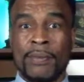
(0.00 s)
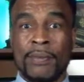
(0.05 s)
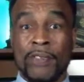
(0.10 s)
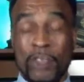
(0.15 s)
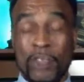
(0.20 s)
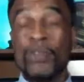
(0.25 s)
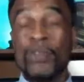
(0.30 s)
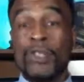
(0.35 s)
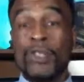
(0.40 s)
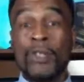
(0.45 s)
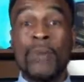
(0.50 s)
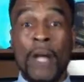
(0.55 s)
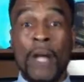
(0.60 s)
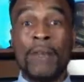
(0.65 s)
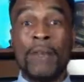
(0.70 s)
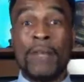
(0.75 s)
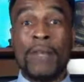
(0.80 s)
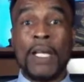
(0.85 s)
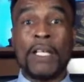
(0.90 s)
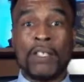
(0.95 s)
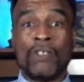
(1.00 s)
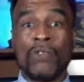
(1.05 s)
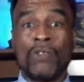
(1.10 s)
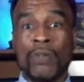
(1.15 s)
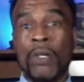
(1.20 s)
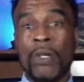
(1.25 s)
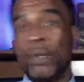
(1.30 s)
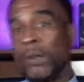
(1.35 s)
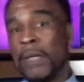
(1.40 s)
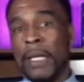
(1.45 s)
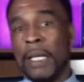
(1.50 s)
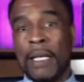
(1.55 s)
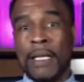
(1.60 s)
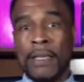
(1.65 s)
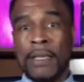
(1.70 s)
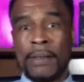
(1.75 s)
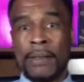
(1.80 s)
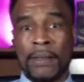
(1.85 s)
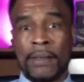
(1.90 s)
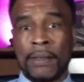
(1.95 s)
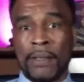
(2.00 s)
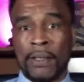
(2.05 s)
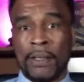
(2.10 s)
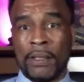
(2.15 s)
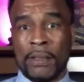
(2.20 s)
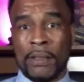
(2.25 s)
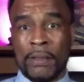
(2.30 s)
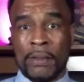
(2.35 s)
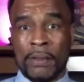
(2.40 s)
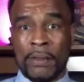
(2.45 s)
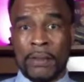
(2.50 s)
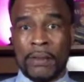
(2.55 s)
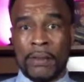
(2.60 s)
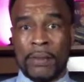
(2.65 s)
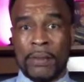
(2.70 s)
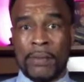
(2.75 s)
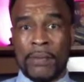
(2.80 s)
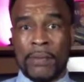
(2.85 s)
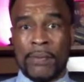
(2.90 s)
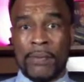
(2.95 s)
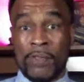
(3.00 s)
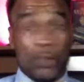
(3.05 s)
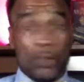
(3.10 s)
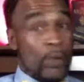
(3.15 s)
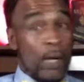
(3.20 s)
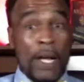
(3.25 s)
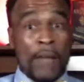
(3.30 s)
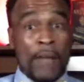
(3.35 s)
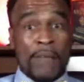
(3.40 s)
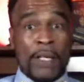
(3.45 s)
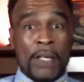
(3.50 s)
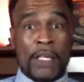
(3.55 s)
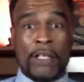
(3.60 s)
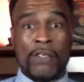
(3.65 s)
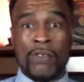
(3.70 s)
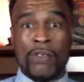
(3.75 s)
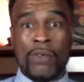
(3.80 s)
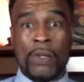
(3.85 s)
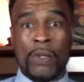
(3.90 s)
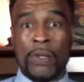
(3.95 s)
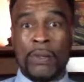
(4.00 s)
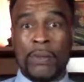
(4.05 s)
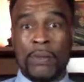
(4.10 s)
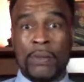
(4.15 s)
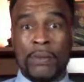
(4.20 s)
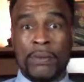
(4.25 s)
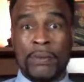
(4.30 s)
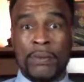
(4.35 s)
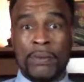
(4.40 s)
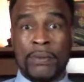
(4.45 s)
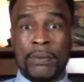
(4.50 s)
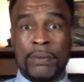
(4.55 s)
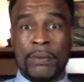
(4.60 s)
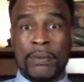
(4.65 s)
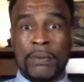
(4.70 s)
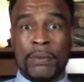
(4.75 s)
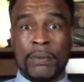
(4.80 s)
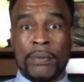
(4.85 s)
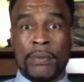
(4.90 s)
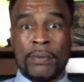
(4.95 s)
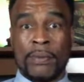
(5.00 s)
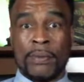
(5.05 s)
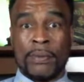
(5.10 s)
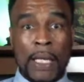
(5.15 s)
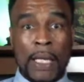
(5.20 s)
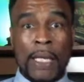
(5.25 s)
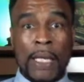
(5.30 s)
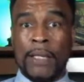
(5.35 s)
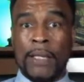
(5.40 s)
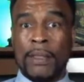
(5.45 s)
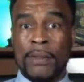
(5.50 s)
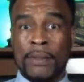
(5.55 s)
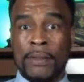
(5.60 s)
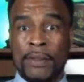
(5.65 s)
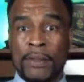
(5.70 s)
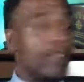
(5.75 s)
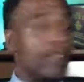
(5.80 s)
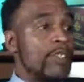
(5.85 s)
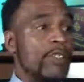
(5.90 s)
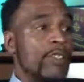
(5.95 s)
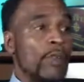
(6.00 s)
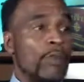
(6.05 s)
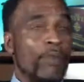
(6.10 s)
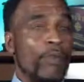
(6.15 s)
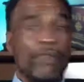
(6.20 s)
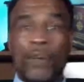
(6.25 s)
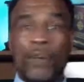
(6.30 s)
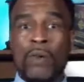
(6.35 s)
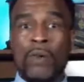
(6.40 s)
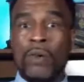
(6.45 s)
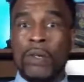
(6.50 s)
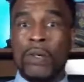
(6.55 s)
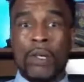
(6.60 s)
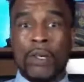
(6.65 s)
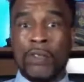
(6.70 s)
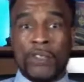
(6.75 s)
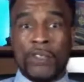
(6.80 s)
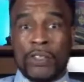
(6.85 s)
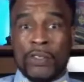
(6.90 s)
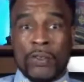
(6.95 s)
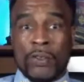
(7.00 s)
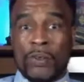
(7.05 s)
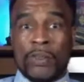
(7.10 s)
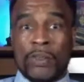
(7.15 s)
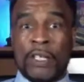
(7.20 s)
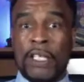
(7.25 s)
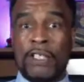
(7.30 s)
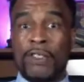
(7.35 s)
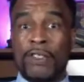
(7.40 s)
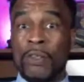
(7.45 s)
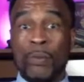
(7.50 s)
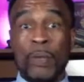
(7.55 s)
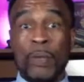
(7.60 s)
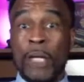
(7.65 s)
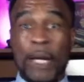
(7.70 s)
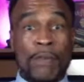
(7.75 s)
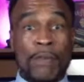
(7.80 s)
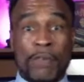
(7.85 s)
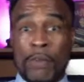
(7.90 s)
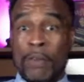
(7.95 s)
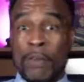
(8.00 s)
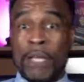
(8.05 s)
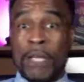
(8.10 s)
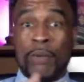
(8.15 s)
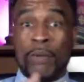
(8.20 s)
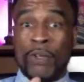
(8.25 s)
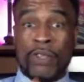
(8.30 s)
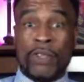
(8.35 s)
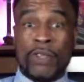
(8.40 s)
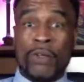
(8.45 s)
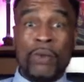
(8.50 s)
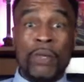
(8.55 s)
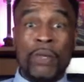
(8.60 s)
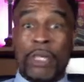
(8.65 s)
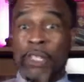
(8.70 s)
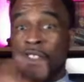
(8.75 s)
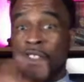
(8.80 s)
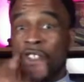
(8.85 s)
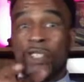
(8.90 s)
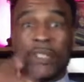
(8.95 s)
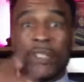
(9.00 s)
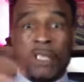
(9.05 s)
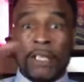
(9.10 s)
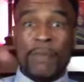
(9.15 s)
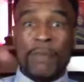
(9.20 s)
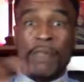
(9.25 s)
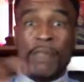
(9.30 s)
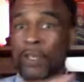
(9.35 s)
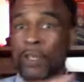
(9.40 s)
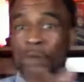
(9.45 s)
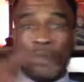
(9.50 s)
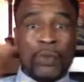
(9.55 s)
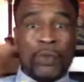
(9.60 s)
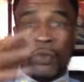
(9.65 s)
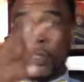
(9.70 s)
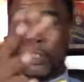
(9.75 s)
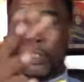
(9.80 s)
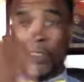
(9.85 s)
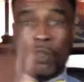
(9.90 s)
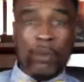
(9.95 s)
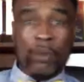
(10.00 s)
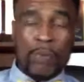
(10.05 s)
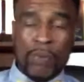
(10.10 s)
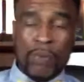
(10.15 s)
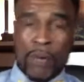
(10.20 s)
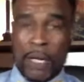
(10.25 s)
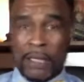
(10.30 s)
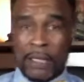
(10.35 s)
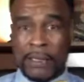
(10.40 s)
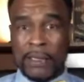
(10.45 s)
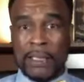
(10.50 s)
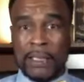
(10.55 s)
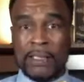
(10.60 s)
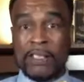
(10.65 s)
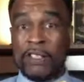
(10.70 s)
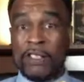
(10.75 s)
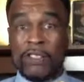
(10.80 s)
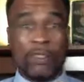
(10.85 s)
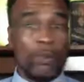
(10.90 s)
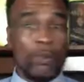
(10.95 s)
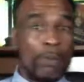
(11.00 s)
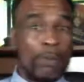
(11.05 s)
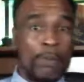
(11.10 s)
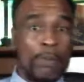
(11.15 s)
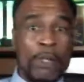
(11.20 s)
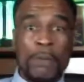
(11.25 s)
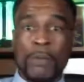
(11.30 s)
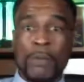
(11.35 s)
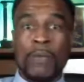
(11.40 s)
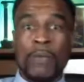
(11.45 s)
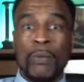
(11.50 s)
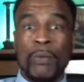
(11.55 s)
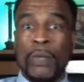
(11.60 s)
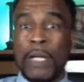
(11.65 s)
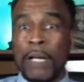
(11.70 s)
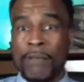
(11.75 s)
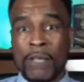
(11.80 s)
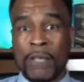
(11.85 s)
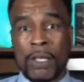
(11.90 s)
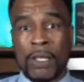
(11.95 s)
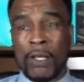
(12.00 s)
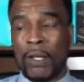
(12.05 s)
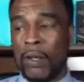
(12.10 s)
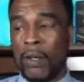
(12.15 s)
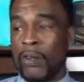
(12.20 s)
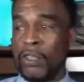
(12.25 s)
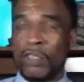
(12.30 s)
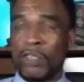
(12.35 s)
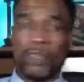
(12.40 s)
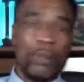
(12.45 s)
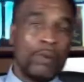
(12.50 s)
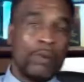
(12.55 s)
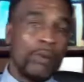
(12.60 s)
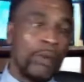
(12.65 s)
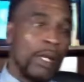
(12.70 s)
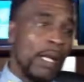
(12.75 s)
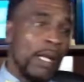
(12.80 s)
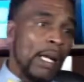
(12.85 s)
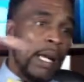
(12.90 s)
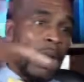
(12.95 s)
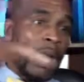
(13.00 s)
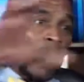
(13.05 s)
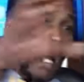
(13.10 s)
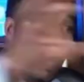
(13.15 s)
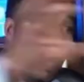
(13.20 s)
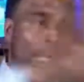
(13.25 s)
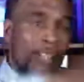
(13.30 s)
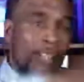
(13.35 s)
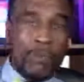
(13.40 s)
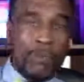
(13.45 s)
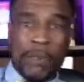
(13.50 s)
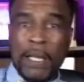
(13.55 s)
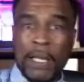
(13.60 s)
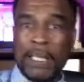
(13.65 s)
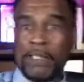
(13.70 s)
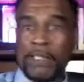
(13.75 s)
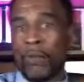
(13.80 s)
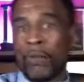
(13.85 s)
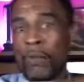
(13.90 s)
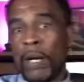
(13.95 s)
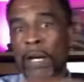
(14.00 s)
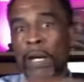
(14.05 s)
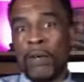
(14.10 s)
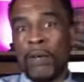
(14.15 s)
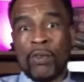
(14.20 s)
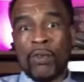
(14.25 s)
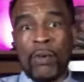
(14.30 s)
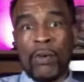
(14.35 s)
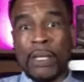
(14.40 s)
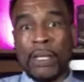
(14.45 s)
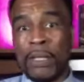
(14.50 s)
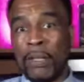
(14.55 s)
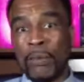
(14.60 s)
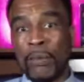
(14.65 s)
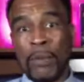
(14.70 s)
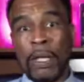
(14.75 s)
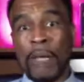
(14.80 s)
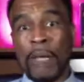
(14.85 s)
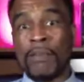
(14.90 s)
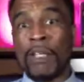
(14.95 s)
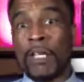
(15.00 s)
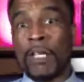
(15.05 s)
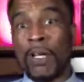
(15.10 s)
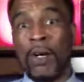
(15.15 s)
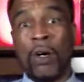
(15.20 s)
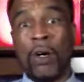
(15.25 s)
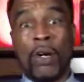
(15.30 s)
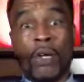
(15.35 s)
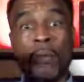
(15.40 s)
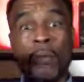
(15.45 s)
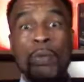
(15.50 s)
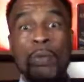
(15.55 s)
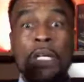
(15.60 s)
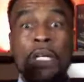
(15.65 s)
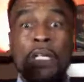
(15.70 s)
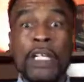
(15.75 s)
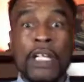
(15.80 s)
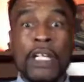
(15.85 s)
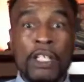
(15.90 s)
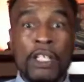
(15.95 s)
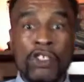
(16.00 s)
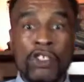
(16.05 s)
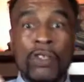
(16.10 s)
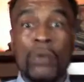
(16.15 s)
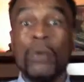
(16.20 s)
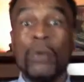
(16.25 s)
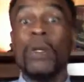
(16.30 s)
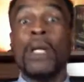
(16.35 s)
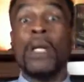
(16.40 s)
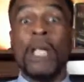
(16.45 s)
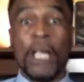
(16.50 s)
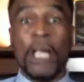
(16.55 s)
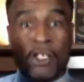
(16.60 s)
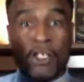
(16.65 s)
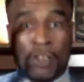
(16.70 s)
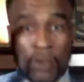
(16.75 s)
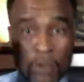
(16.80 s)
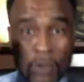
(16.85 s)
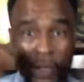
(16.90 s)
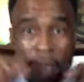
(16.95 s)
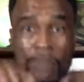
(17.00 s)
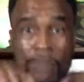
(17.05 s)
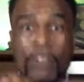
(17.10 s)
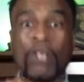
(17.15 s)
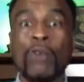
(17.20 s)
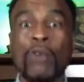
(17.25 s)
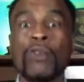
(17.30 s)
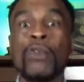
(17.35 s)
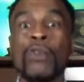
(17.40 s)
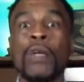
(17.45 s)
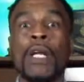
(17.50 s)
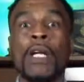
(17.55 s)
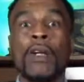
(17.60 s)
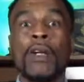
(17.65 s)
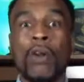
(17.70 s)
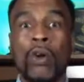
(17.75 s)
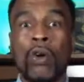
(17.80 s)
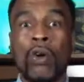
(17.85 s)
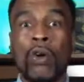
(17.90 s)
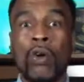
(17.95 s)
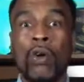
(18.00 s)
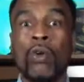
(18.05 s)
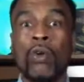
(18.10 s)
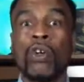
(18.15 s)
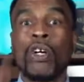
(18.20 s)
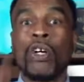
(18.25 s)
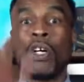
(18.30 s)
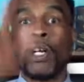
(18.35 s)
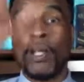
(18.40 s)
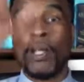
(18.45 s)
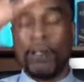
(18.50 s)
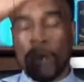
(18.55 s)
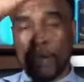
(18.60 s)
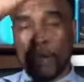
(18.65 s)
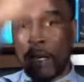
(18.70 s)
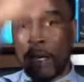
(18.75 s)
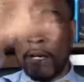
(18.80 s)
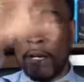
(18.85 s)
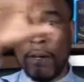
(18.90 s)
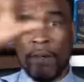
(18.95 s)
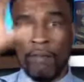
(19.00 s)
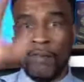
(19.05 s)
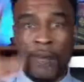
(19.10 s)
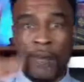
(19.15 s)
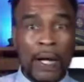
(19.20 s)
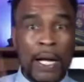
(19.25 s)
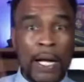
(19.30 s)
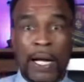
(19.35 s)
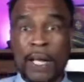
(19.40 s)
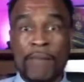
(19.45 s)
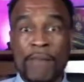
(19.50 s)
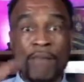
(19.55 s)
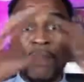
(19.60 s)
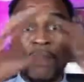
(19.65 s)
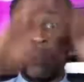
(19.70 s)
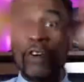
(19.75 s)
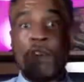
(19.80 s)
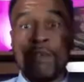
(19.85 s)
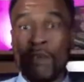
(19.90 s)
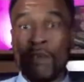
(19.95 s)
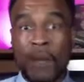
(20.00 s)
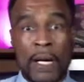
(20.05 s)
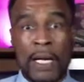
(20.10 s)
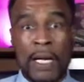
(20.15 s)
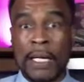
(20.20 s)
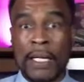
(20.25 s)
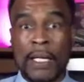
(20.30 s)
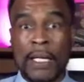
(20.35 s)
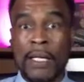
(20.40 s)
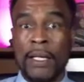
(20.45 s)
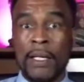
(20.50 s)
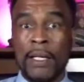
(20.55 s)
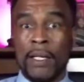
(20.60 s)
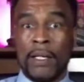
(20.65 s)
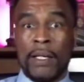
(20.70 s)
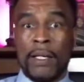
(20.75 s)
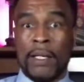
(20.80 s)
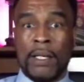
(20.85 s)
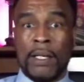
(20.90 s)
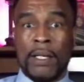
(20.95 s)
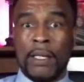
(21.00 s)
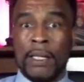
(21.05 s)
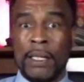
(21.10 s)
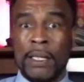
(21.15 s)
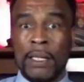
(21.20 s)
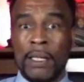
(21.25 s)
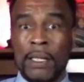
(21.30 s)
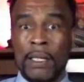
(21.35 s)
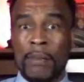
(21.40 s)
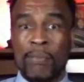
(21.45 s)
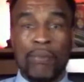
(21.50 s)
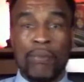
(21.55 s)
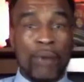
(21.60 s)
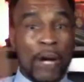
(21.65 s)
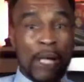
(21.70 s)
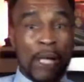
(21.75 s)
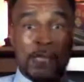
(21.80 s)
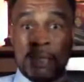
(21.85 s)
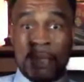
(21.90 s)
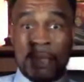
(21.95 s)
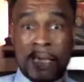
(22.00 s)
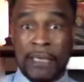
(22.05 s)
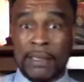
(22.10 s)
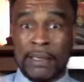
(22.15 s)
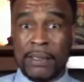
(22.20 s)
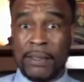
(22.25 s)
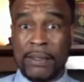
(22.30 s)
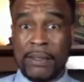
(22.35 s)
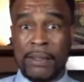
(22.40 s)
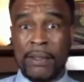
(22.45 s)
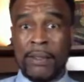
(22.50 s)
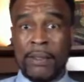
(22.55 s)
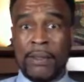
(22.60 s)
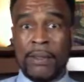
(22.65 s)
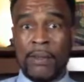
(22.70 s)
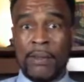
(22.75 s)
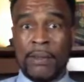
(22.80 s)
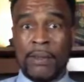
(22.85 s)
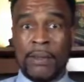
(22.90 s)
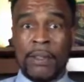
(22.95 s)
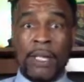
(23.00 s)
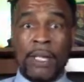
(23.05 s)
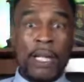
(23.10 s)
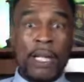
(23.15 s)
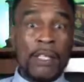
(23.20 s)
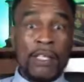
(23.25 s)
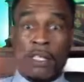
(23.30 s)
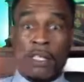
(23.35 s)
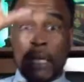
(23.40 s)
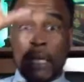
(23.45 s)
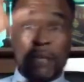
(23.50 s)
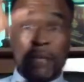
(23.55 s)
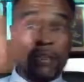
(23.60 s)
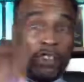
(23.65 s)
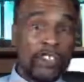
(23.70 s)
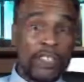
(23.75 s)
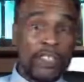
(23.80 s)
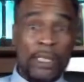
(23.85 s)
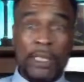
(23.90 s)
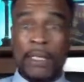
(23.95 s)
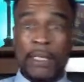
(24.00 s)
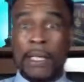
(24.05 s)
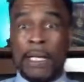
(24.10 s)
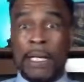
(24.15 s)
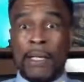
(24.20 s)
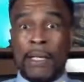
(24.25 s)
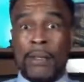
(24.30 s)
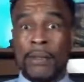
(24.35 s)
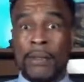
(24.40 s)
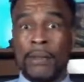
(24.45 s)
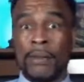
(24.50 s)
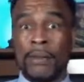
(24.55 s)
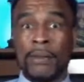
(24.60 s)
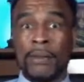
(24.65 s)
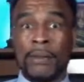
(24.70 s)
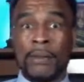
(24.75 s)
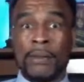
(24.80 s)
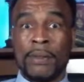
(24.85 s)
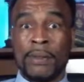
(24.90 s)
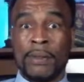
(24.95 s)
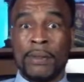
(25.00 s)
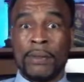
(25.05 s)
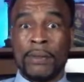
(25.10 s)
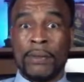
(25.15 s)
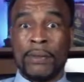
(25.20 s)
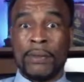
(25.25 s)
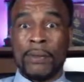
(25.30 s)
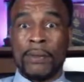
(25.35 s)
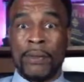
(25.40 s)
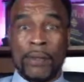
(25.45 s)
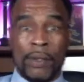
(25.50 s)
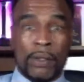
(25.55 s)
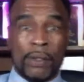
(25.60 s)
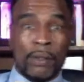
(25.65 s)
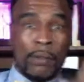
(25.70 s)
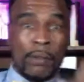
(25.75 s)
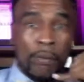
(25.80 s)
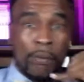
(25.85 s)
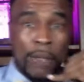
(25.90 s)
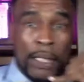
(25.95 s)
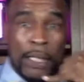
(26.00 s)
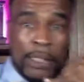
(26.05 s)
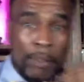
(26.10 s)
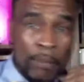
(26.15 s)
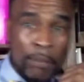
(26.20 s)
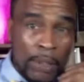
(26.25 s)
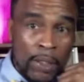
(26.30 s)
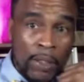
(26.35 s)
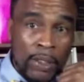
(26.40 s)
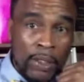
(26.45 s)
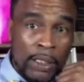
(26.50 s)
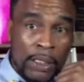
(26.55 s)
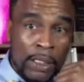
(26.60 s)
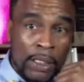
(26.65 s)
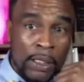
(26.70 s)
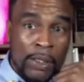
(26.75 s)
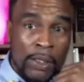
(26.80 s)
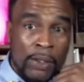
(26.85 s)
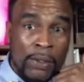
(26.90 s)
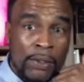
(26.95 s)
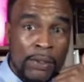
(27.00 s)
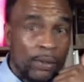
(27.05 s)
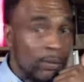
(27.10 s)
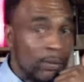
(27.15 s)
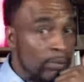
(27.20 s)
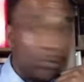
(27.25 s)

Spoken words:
You do have that control, guys. You have that control. Yeah, it's certain phone calls and certain things that we have to make with you just to even go through this whole process. There's certain people that we have to call. There's certain aspects around credit that we have to call, and we need you. And you're going to have to go through that whole clarifying, verifying process, and then they're going to shut it down. Bank of America called.